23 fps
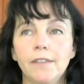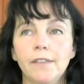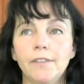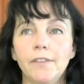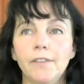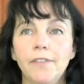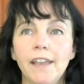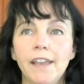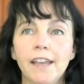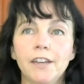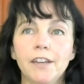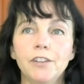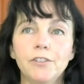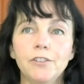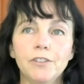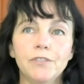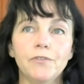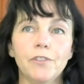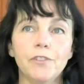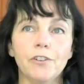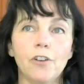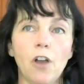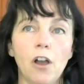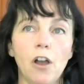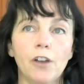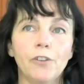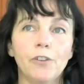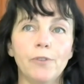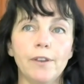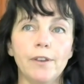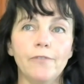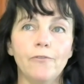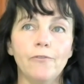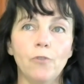they had used for their
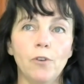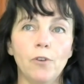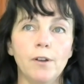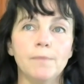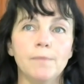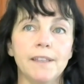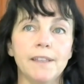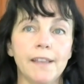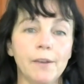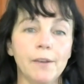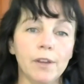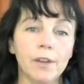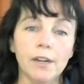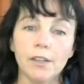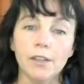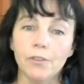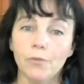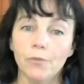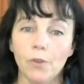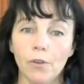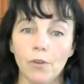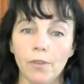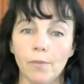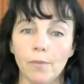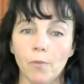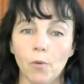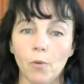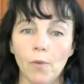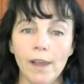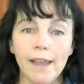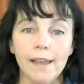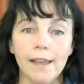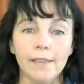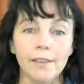concrete forms, and they were going to throw them
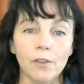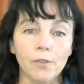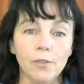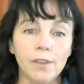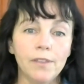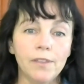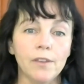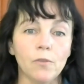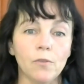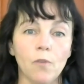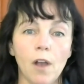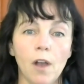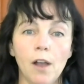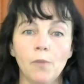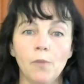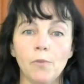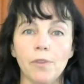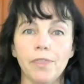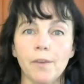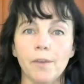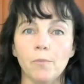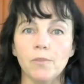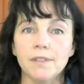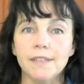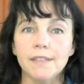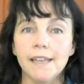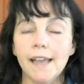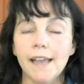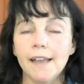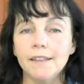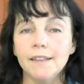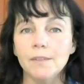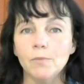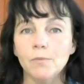away. And the only thing wrong with them was they
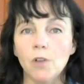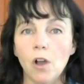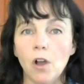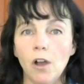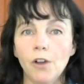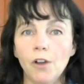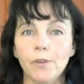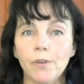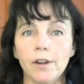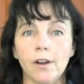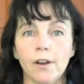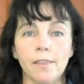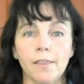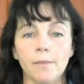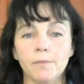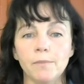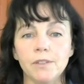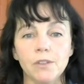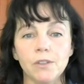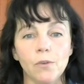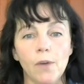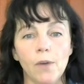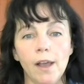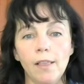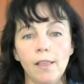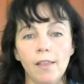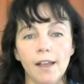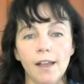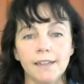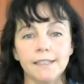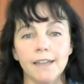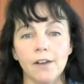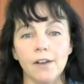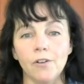had some concrete on them. So I
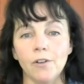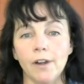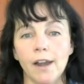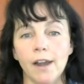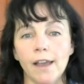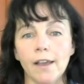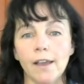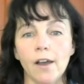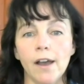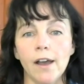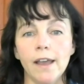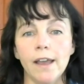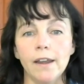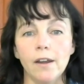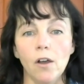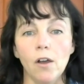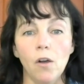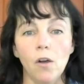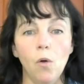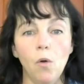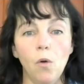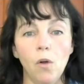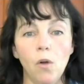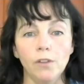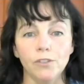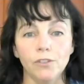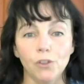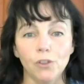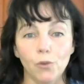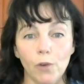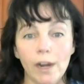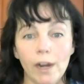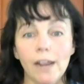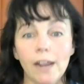lucked out and I got a whole
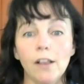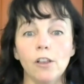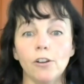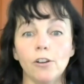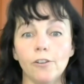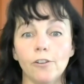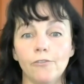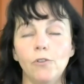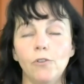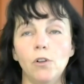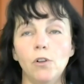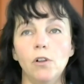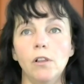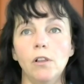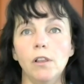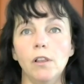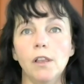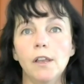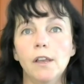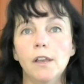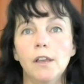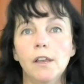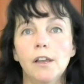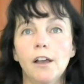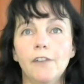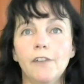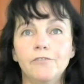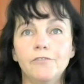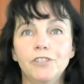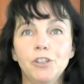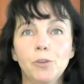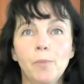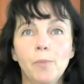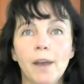trailer full of
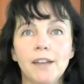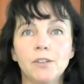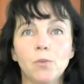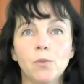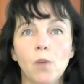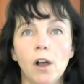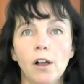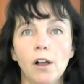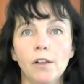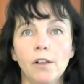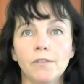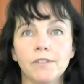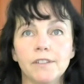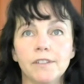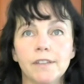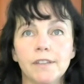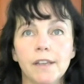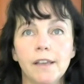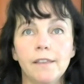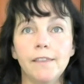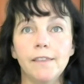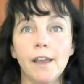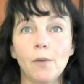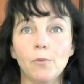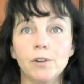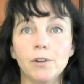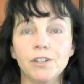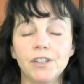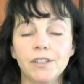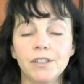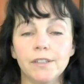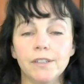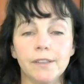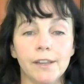2x12s that were
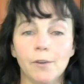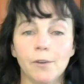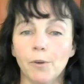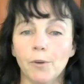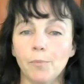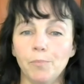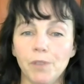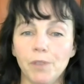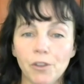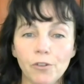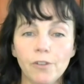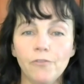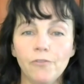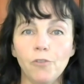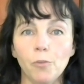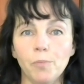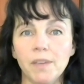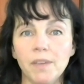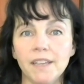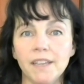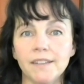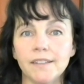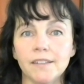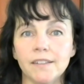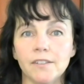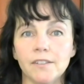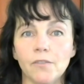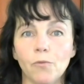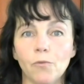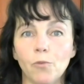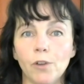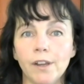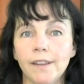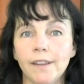just, they were beautiful pieces
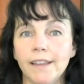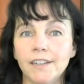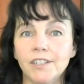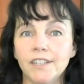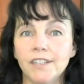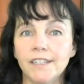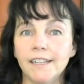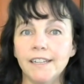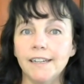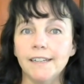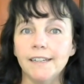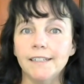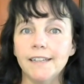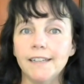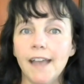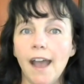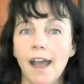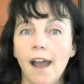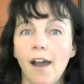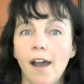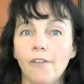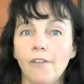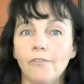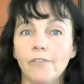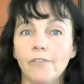of wood. They just needed to have